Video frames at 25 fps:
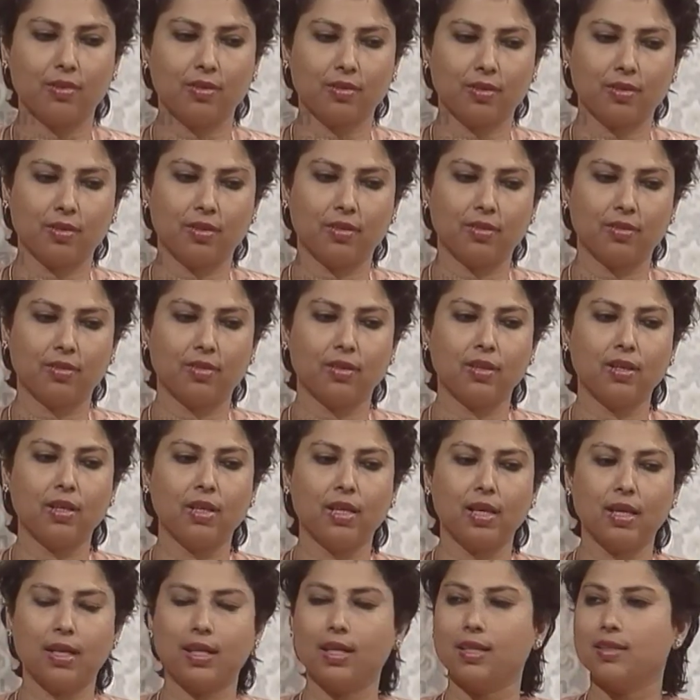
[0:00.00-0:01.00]
is, is
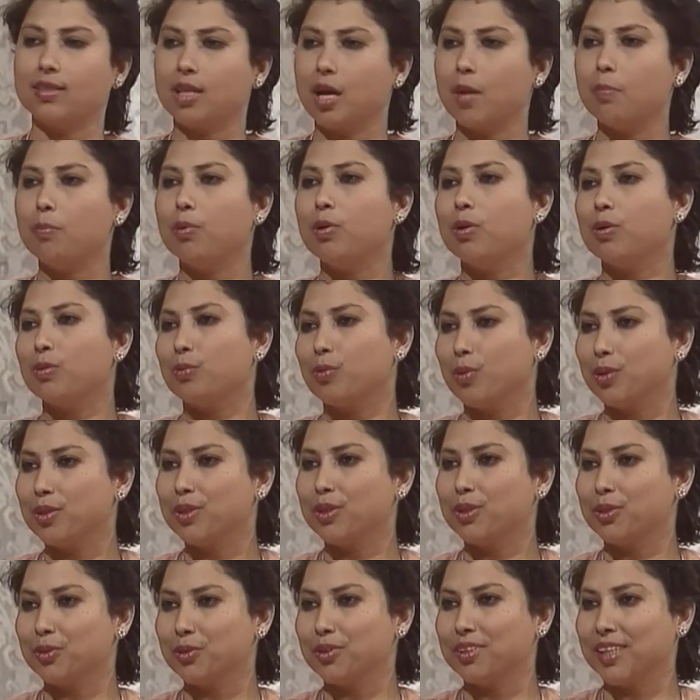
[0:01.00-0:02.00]
an example of what
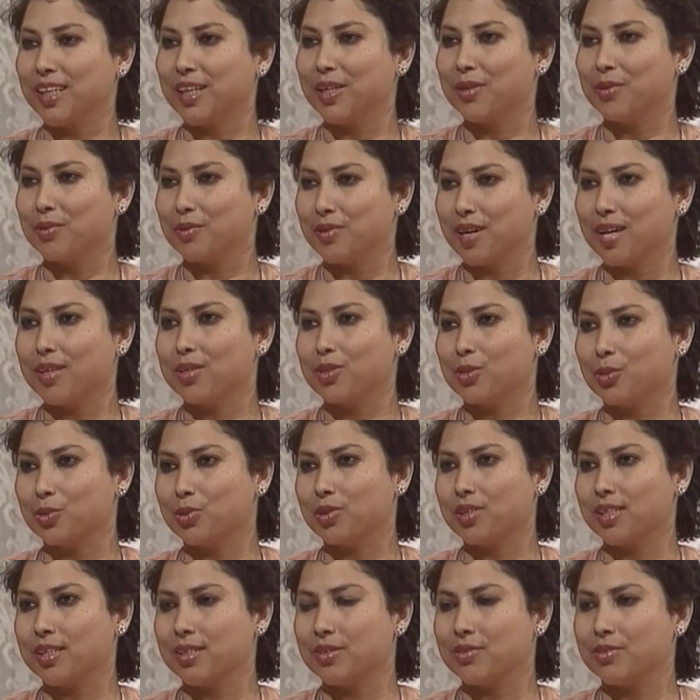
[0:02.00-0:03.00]
it should take to write
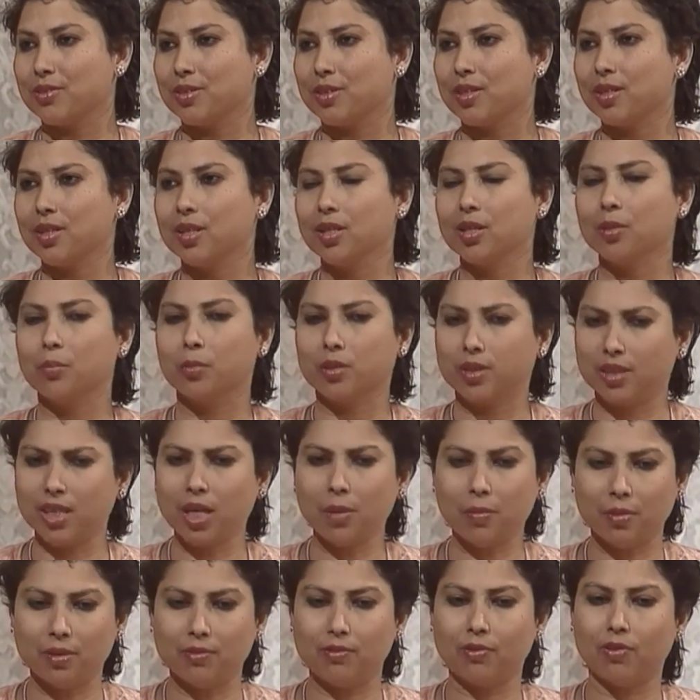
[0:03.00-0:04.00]
social history. But
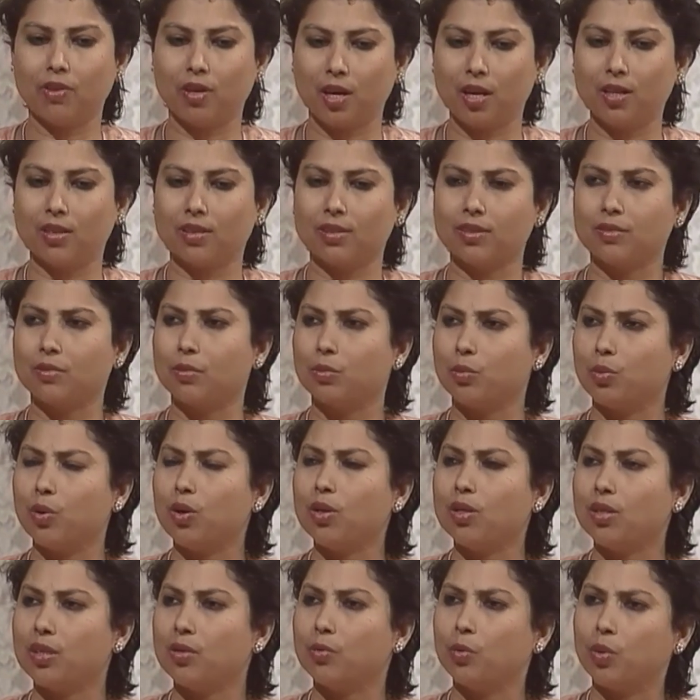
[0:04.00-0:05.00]
tell me, for us,
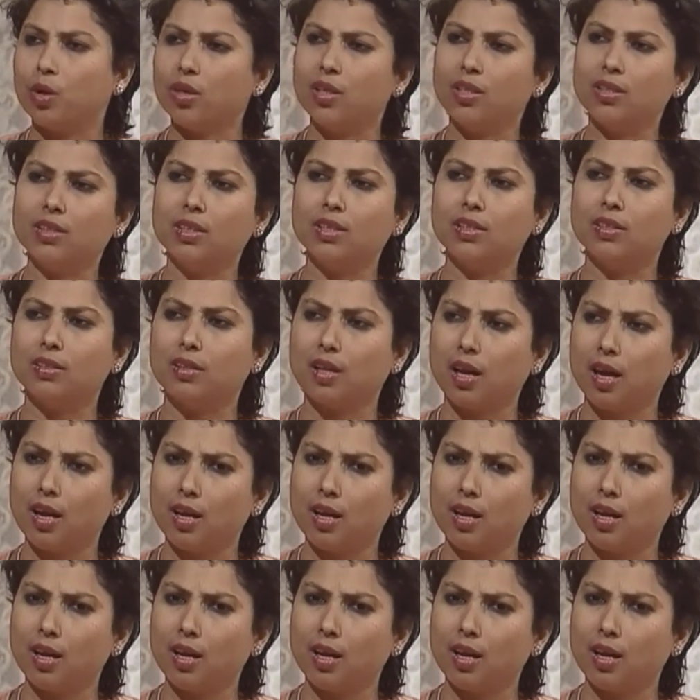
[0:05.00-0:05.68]
what, what does it,